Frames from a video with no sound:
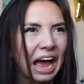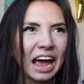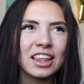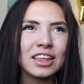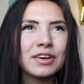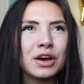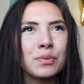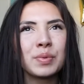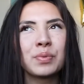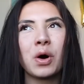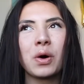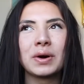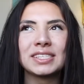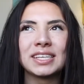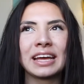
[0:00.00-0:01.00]
I love how people
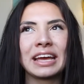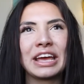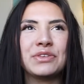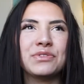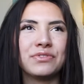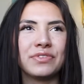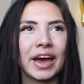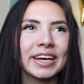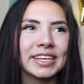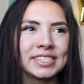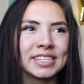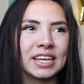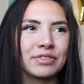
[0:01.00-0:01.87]
always say invest,